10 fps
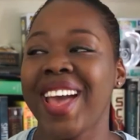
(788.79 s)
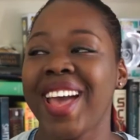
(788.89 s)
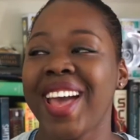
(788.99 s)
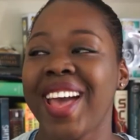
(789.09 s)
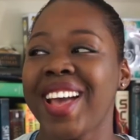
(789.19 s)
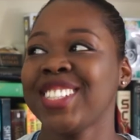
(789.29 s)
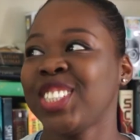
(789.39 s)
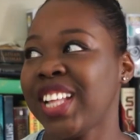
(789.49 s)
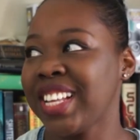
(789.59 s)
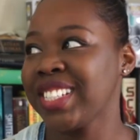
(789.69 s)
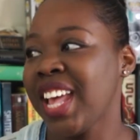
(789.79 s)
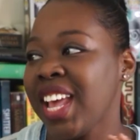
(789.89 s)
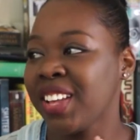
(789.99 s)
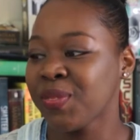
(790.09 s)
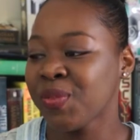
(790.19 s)
Yeah, so that's
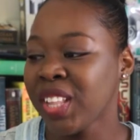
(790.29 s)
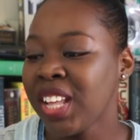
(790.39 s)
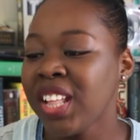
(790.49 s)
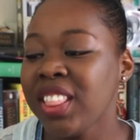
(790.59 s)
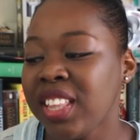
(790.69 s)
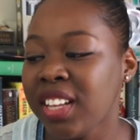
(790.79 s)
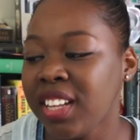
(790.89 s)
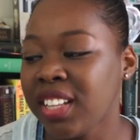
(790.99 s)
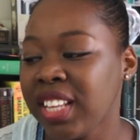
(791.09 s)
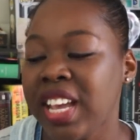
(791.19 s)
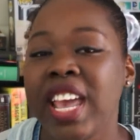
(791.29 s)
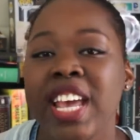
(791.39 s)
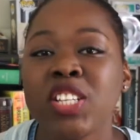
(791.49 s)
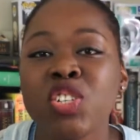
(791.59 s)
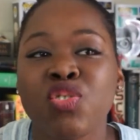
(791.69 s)
like the
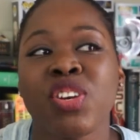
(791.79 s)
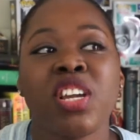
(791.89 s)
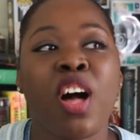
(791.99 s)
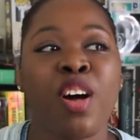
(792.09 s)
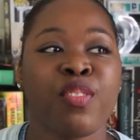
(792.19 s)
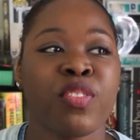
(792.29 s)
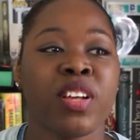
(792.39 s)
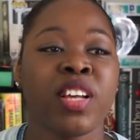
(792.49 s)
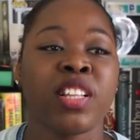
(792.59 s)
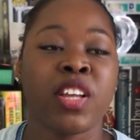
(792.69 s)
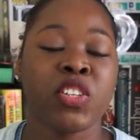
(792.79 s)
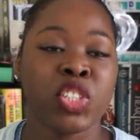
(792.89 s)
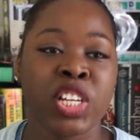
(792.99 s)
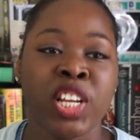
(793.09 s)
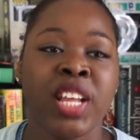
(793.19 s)
history of
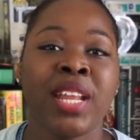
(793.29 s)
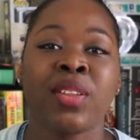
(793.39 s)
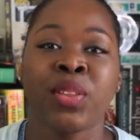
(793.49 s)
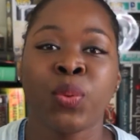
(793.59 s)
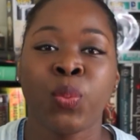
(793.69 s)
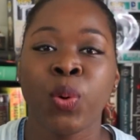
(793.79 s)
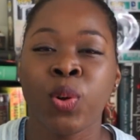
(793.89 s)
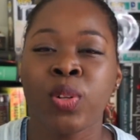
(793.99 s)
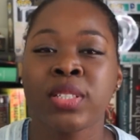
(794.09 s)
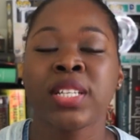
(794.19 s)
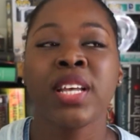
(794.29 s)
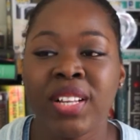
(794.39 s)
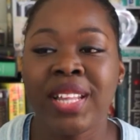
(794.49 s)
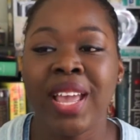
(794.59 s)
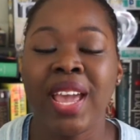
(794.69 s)
Kalashnia and the world.
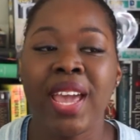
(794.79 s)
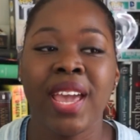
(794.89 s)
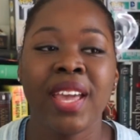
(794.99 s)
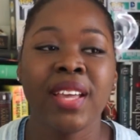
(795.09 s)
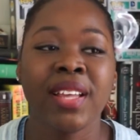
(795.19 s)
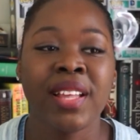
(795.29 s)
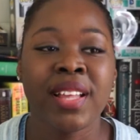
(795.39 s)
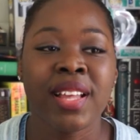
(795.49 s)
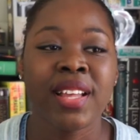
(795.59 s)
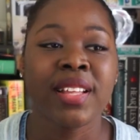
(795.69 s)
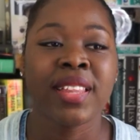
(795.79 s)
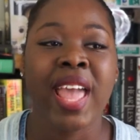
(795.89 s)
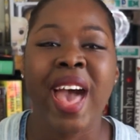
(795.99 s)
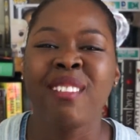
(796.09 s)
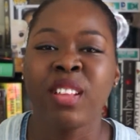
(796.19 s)
They
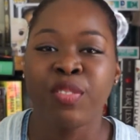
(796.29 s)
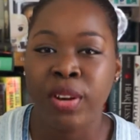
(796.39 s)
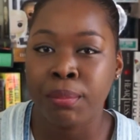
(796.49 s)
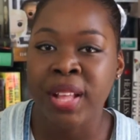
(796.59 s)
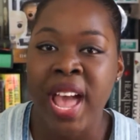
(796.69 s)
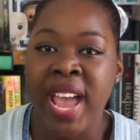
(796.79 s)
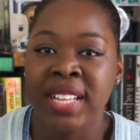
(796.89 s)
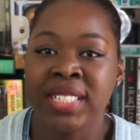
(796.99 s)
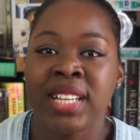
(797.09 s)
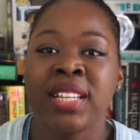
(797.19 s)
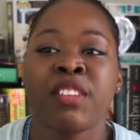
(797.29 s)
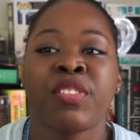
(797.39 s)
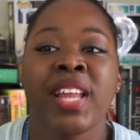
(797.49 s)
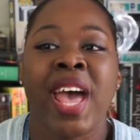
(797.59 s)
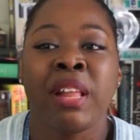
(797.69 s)
have different plants and
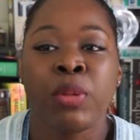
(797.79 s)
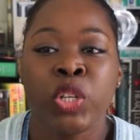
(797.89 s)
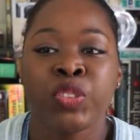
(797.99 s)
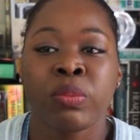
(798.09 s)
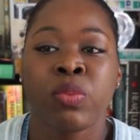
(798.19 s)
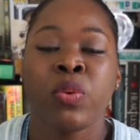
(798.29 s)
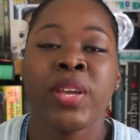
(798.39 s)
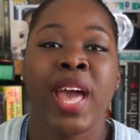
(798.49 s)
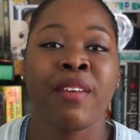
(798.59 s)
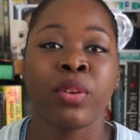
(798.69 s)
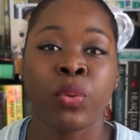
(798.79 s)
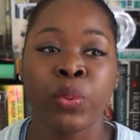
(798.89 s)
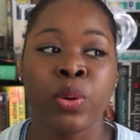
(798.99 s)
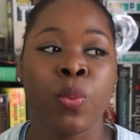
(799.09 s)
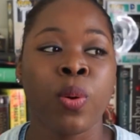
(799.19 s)
different animals from what we have in the
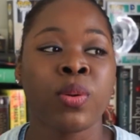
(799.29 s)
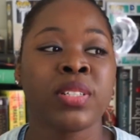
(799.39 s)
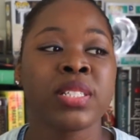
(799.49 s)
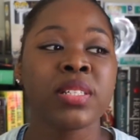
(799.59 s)
real world.